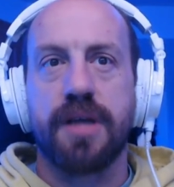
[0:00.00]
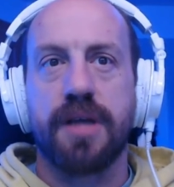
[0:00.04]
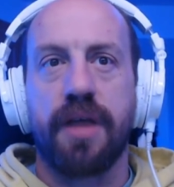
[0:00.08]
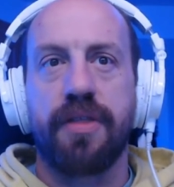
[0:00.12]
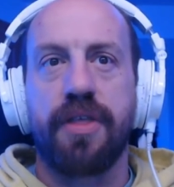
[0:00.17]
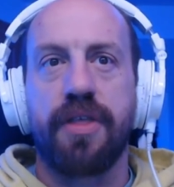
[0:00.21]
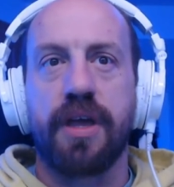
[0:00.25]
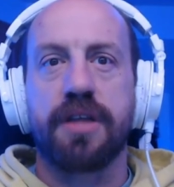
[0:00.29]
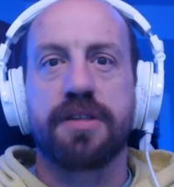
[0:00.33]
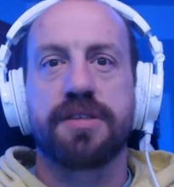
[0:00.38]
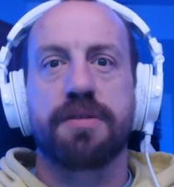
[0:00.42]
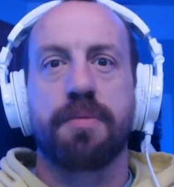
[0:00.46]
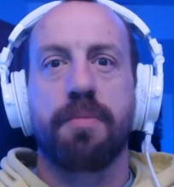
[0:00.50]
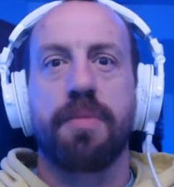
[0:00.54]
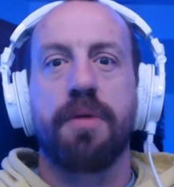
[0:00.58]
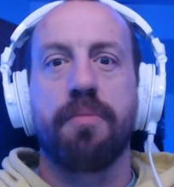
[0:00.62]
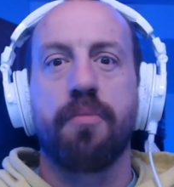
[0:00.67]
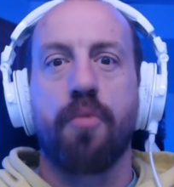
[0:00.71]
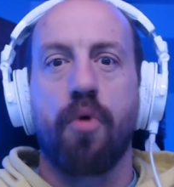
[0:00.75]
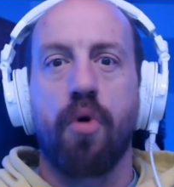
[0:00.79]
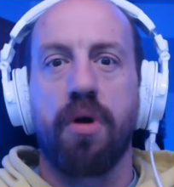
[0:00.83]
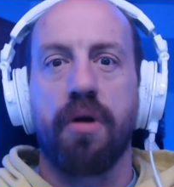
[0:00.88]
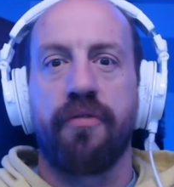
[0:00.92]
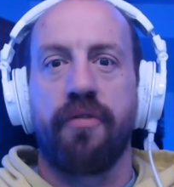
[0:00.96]
I think it's going to be
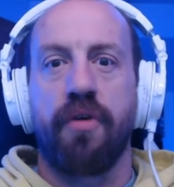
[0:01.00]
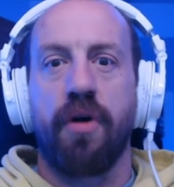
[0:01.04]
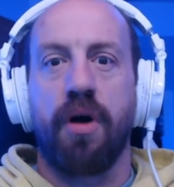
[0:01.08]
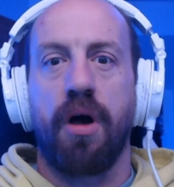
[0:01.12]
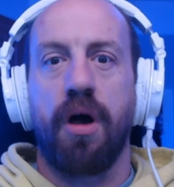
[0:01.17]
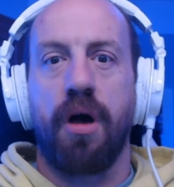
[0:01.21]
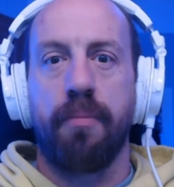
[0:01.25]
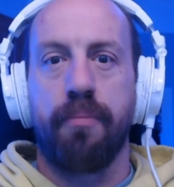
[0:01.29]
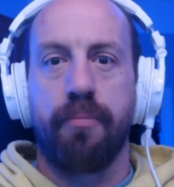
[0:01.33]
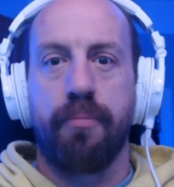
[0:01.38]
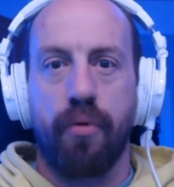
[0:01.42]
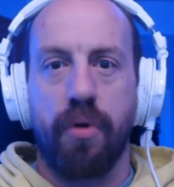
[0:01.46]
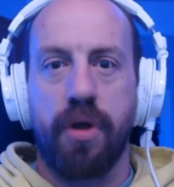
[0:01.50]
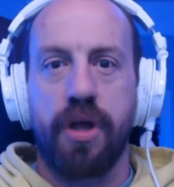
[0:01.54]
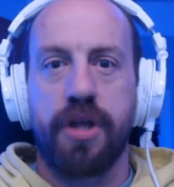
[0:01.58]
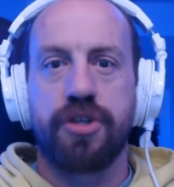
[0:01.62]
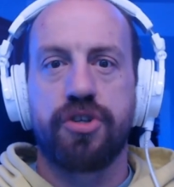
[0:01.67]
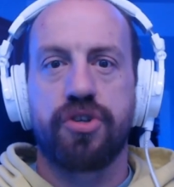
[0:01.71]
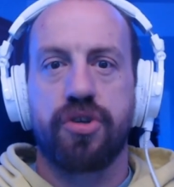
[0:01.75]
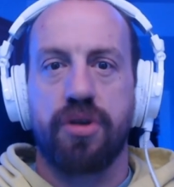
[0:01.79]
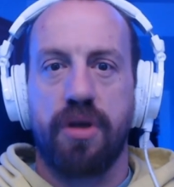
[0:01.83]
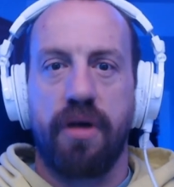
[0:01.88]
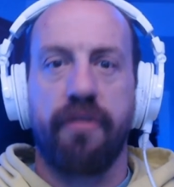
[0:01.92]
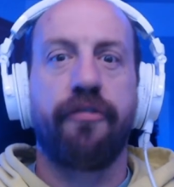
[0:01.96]
more of a, a
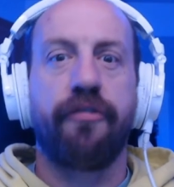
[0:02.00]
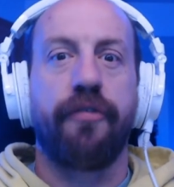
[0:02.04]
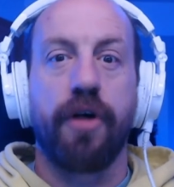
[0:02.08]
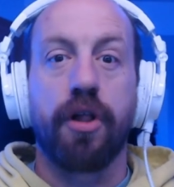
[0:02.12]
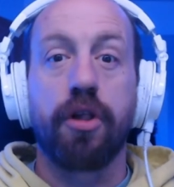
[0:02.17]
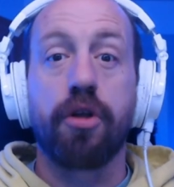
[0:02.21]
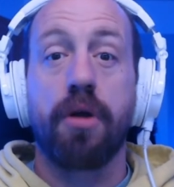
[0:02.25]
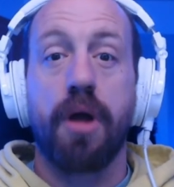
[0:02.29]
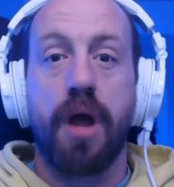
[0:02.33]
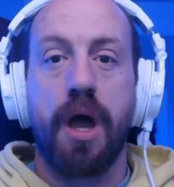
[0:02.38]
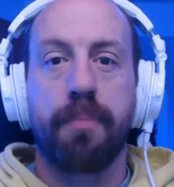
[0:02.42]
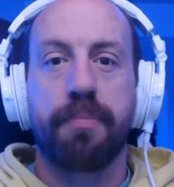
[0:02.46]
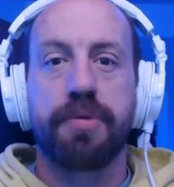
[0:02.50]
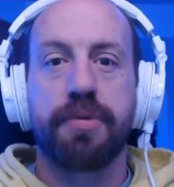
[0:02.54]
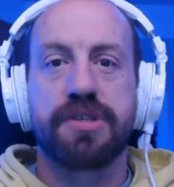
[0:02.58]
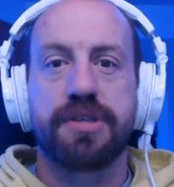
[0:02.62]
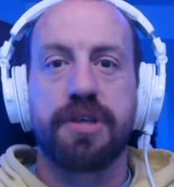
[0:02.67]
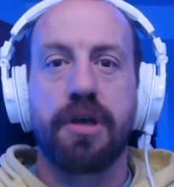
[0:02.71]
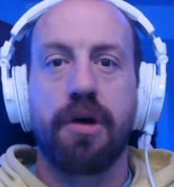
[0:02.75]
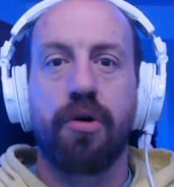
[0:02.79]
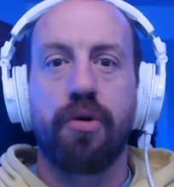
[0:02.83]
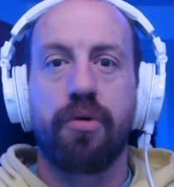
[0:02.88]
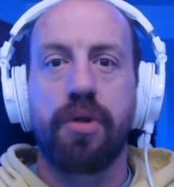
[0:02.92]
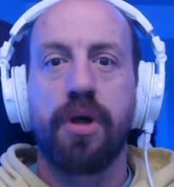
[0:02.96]
bridge, a filler
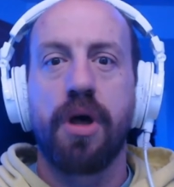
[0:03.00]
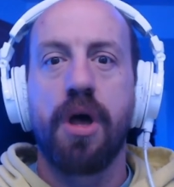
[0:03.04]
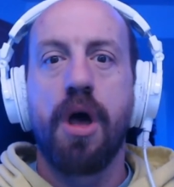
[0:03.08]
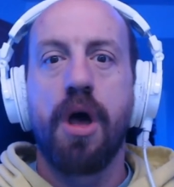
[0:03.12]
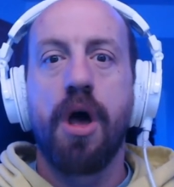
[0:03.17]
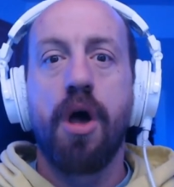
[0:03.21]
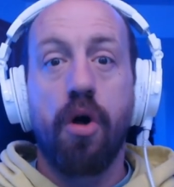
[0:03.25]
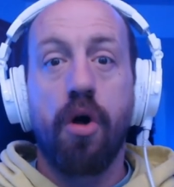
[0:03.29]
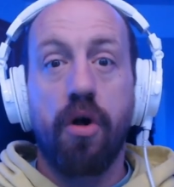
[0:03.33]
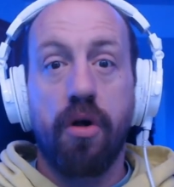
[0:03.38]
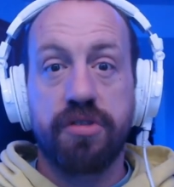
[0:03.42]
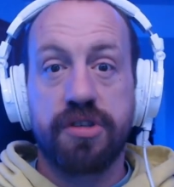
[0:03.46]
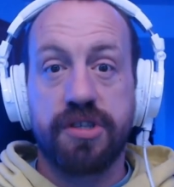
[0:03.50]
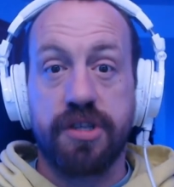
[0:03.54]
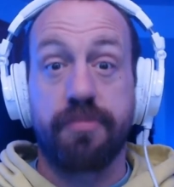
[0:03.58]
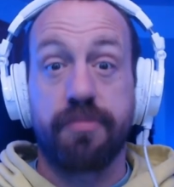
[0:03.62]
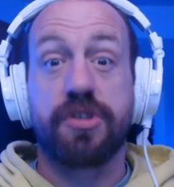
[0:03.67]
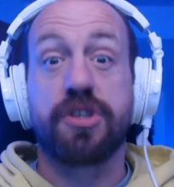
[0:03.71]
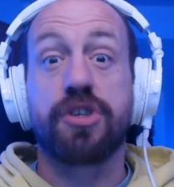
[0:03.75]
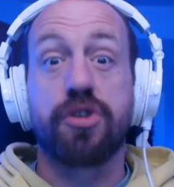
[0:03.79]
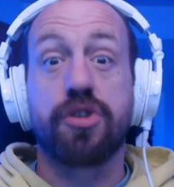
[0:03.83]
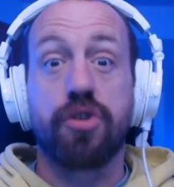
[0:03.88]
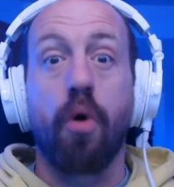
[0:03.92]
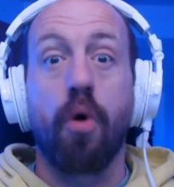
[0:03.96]
episode, some
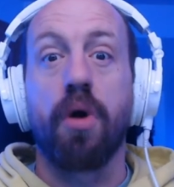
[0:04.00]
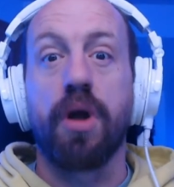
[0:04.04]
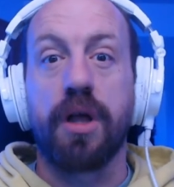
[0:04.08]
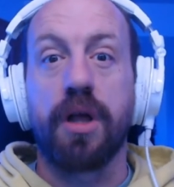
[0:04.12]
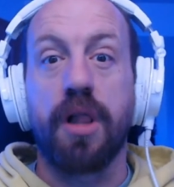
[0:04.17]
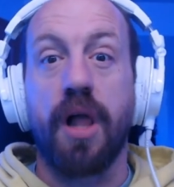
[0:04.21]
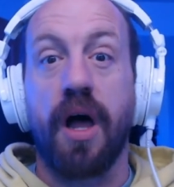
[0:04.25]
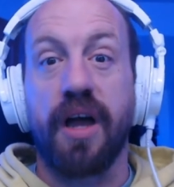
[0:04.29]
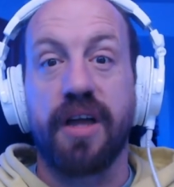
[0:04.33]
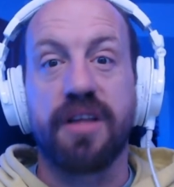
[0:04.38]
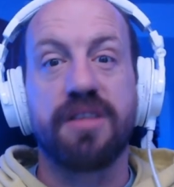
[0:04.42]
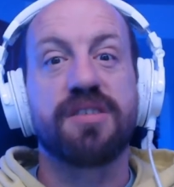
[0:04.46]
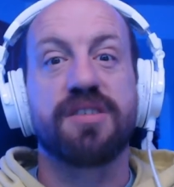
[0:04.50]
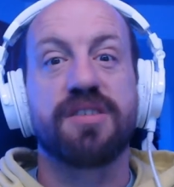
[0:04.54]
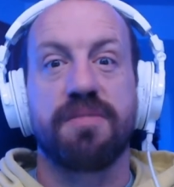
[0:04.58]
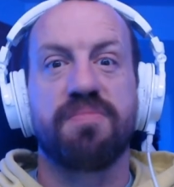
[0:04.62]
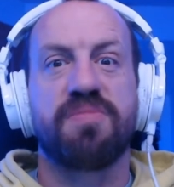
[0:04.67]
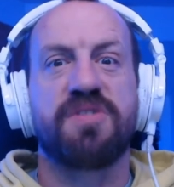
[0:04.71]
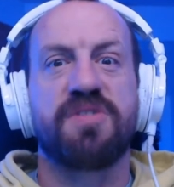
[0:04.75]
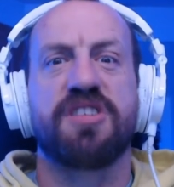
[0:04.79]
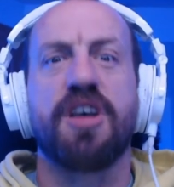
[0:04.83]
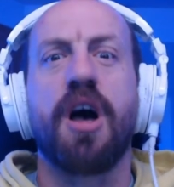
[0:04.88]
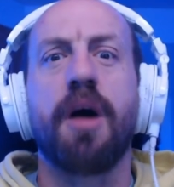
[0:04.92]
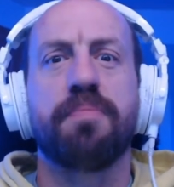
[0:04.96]
storylines,
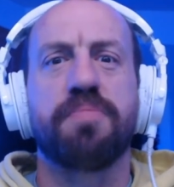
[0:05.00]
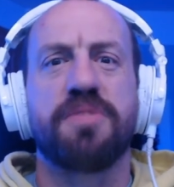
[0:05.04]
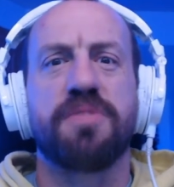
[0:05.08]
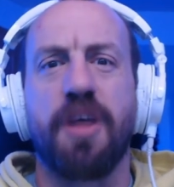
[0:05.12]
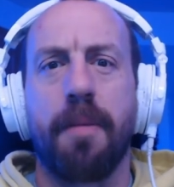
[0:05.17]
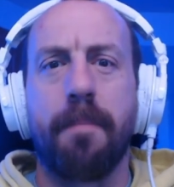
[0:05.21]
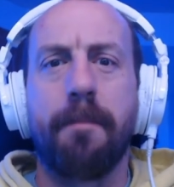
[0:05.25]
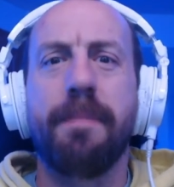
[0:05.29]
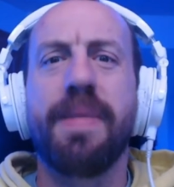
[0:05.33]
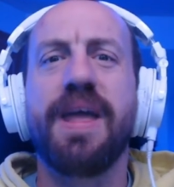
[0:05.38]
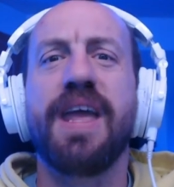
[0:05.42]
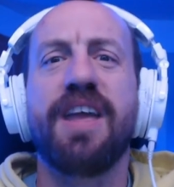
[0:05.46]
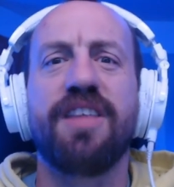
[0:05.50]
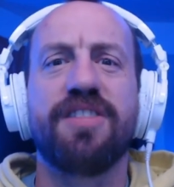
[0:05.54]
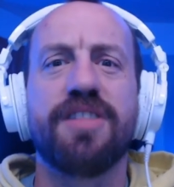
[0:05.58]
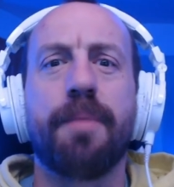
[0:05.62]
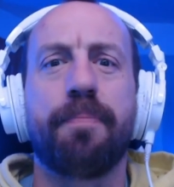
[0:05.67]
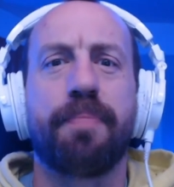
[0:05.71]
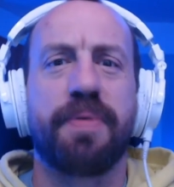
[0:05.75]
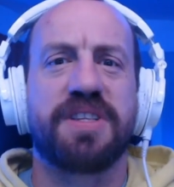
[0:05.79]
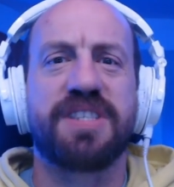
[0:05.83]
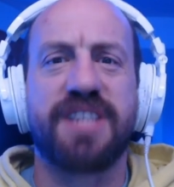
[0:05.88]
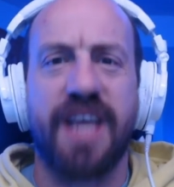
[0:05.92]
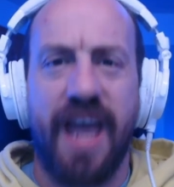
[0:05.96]
some sub, the meat and
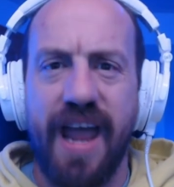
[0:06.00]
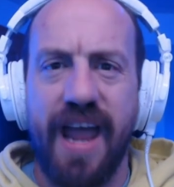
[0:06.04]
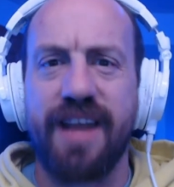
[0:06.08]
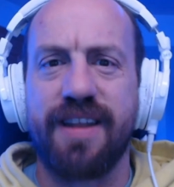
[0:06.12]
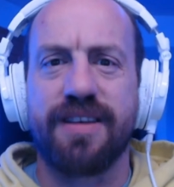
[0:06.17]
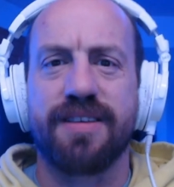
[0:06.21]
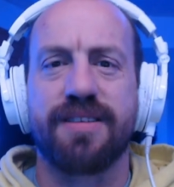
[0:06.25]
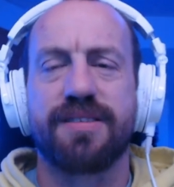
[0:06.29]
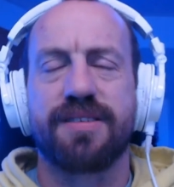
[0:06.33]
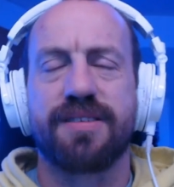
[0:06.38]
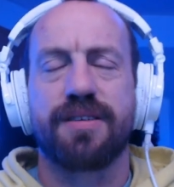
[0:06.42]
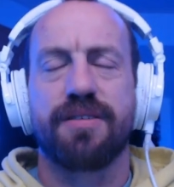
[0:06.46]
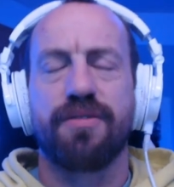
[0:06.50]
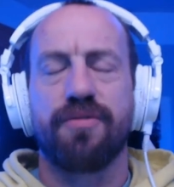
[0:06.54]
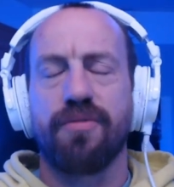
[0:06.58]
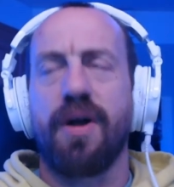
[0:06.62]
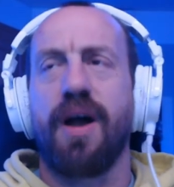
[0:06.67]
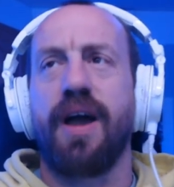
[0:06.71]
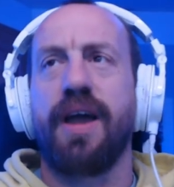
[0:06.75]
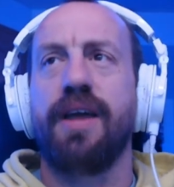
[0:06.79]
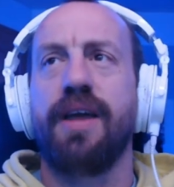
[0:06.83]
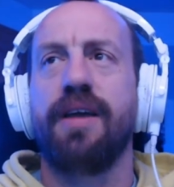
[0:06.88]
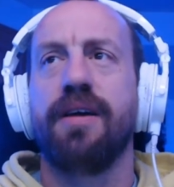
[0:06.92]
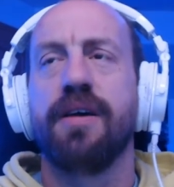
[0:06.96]
the potatoes,
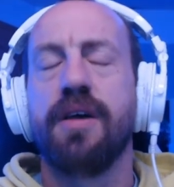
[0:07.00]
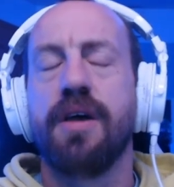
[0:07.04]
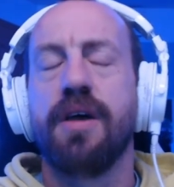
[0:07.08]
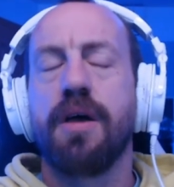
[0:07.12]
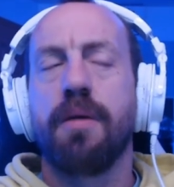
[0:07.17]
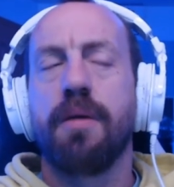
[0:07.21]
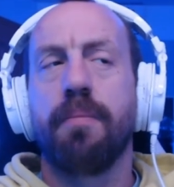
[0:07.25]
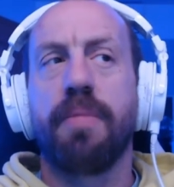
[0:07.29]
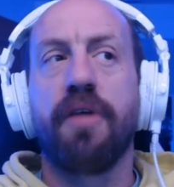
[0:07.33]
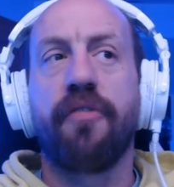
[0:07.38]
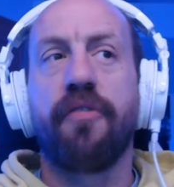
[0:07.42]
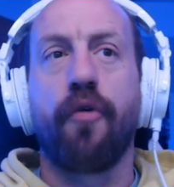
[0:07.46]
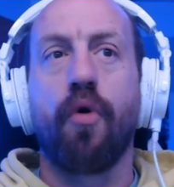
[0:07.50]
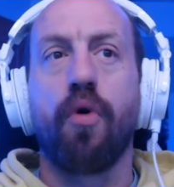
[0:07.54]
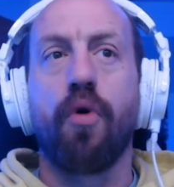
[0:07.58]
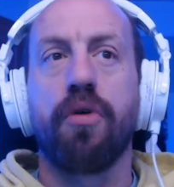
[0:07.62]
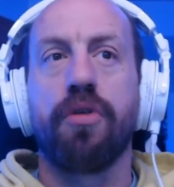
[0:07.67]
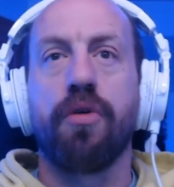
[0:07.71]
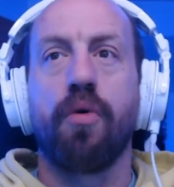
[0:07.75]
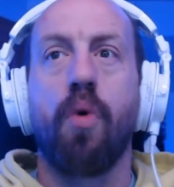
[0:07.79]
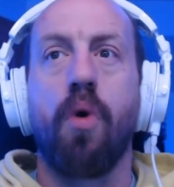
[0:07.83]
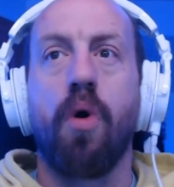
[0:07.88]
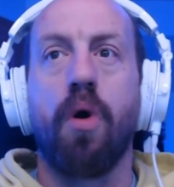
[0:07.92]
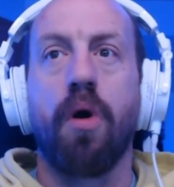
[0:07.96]
right? Before
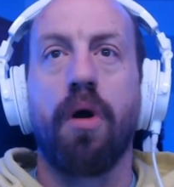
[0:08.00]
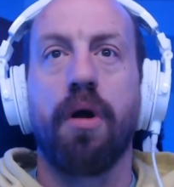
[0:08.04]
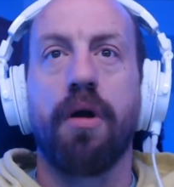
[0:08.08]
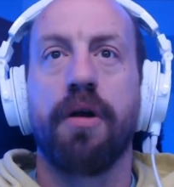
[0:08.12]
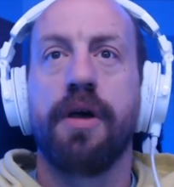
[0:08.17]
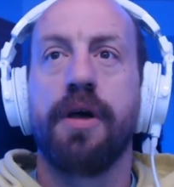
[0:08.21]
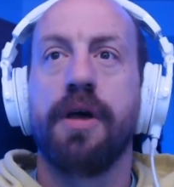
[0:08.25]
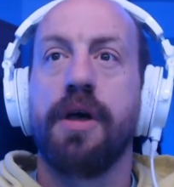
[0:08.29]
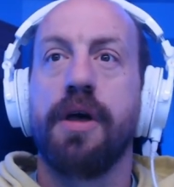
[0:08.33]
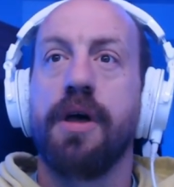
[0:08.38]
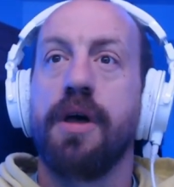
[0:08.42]
the war.